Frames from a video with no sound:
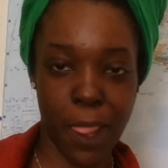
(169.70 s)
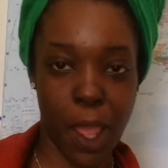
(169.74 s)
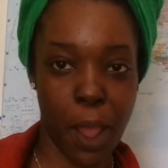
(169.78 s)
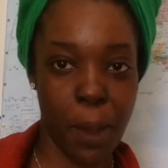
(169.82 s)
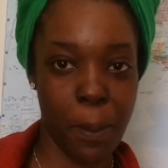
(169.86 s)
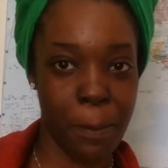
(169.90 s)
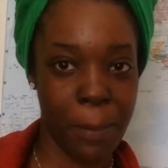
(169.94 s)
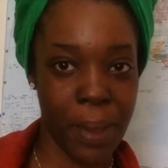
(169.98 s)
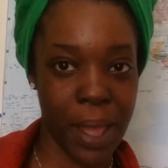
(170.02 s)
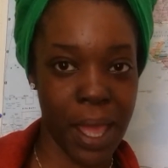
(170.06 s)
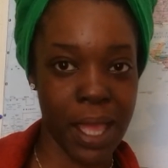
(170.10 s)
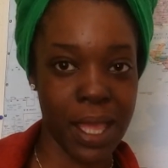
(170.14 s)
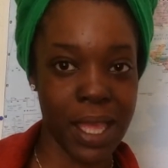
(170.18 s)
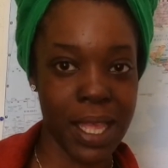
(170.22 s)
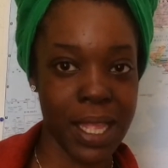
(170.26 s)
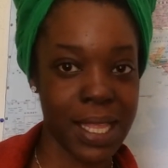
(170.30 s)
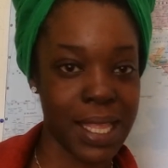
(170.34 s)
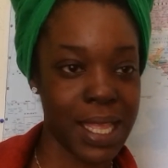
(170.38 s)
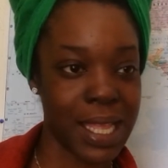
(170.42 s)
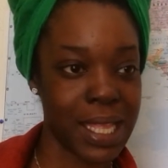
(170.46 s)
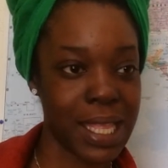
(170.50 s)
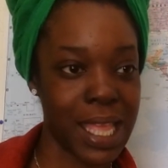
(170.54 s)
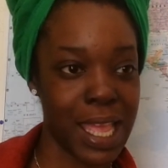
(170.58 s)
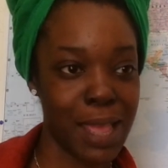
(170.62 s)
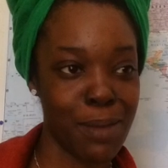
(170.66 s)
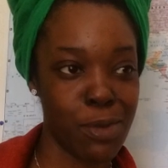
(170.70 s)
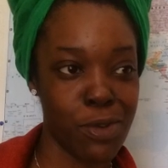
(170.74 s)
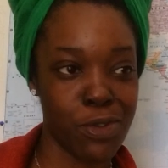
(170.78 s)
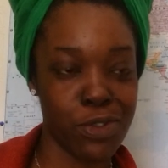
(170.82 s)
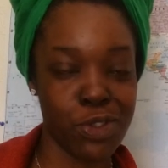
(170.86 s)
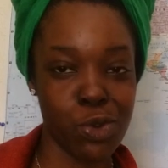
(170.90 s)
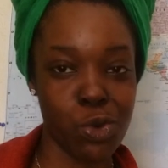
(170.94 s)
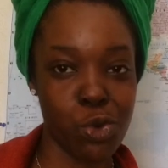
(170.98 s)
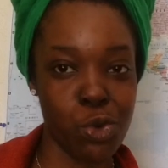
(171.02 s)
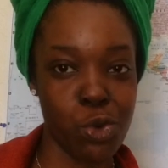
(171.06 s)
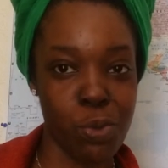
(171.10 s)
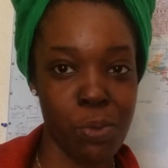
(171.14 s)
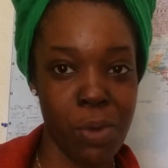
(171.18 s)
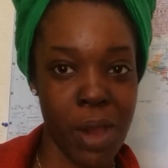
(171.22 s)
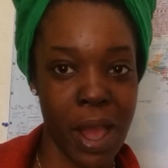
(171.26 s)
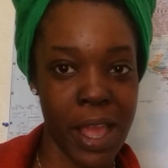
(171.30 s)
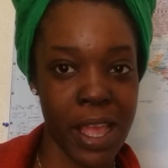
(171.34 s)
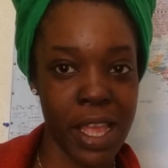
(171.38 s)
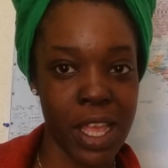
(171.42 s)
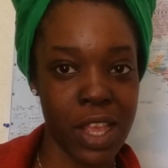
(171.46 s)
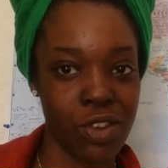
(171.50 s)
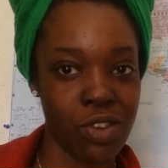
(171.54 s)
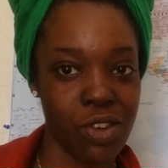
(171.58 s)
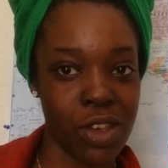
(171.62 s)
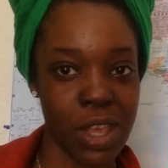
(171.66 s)
I beg, in the name of the
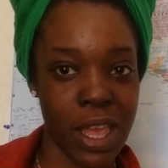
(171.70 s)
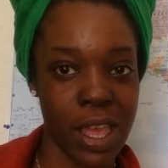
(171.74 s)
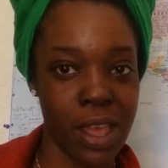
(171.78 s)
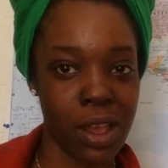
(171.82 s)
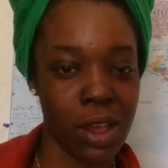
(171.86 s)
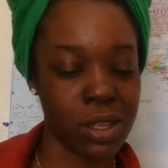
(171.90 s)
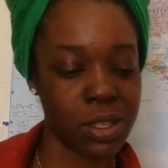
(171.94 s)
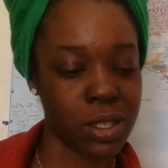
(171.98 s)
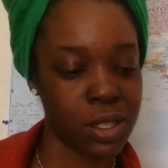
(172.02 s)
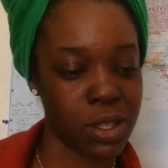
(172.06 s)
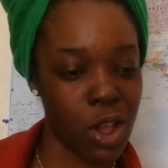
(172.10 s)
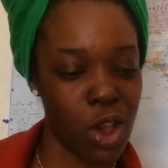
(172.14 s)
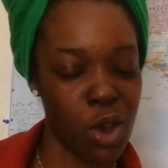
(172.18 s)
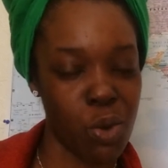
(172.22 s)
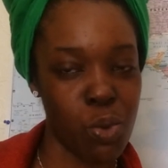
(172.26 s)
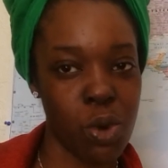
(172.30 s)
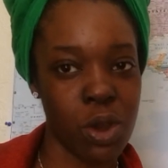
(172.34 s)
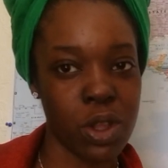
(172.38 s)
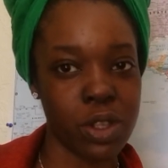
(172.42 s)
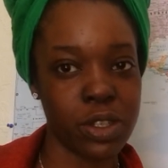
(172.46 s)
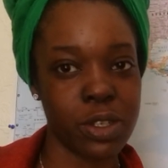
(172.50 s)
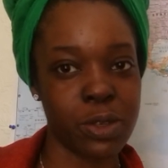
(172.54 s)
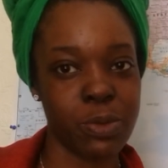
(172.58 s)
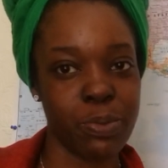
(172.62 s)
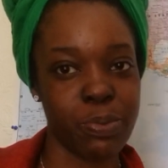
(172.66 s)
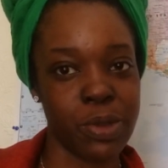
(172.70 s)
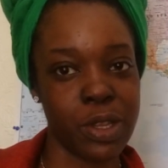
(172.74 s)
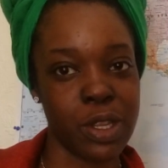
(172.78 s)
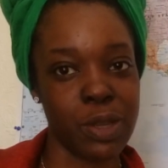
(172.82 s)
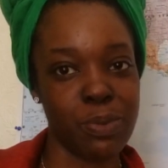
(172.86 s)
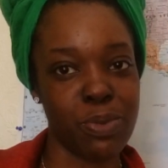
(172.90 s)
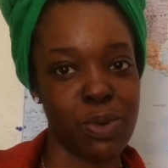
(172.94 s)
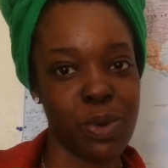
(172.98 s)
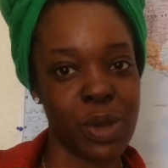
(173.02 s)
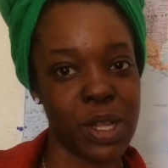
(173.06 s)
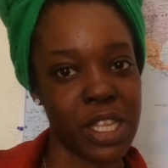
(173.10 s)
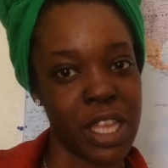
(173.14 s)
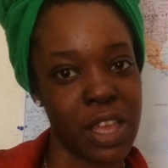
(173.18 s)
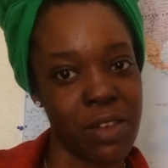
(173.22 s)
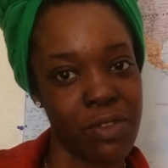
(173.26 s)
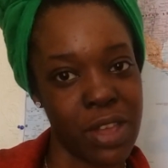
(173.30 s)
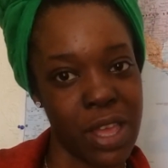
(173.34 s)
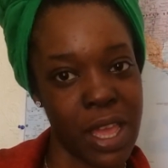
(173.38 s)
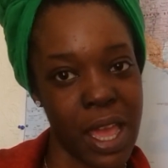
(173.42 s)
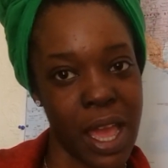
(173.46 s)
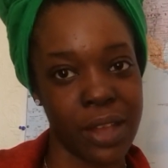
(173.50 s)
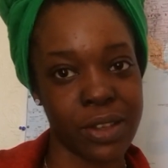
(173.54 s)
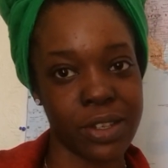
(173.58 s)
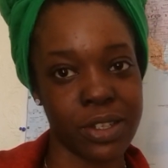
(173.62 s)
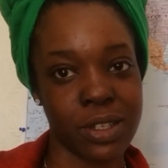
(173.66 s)
Almighty Creator, start watching people and their
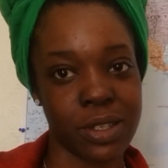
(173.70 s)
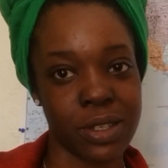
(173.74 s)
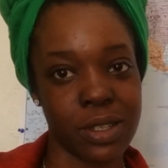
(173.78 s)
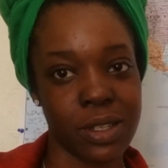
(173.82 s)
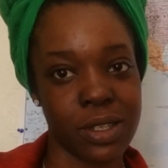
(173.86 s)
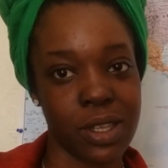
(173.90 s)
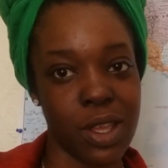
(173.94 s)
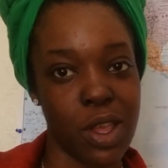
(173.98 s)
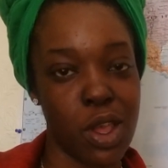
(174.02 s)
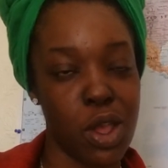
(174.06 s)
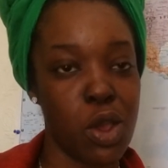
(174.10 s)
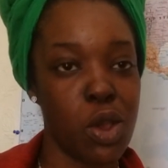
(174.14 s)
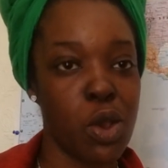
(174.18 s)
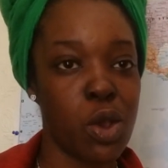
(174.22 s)
reactions.